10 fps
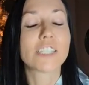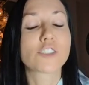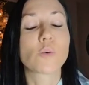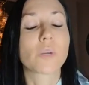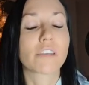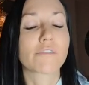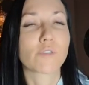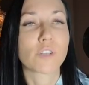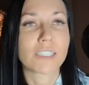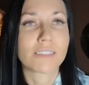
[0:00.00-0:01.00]
So if,
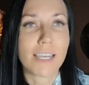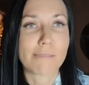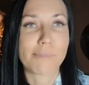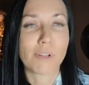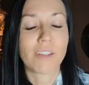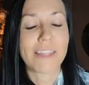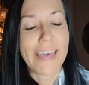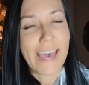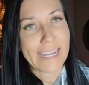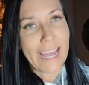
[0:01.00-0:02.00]
for example,
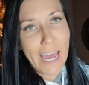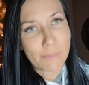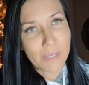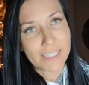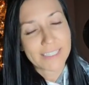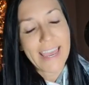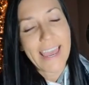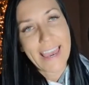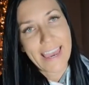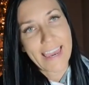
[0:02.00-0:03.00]
that happened
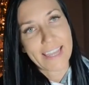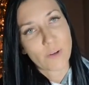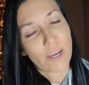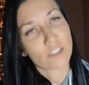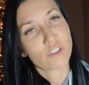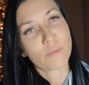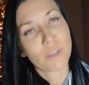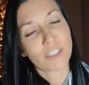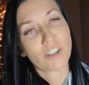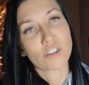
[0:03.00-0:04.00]
and you had a $2
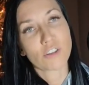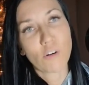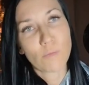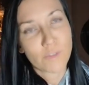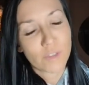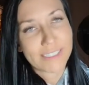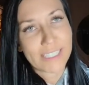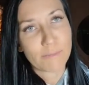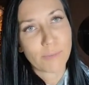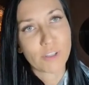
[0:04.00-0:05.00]
million home, for
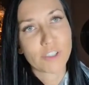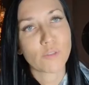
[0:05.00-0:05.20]
example,